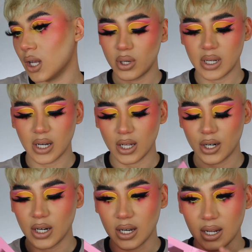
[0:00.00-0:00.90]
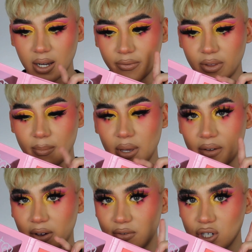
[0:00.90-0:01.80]
Pretty color, love the
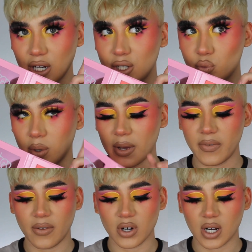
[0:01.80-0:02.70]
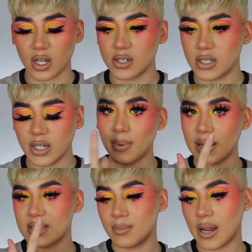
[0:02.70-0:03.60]
BFF shades. One of my favorite colors in here. I
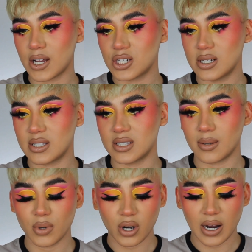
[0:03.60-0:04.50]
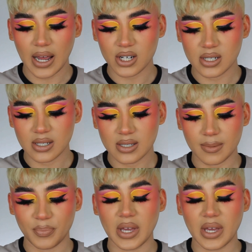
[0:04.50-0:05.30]
applied some lashes and some under eyelashes.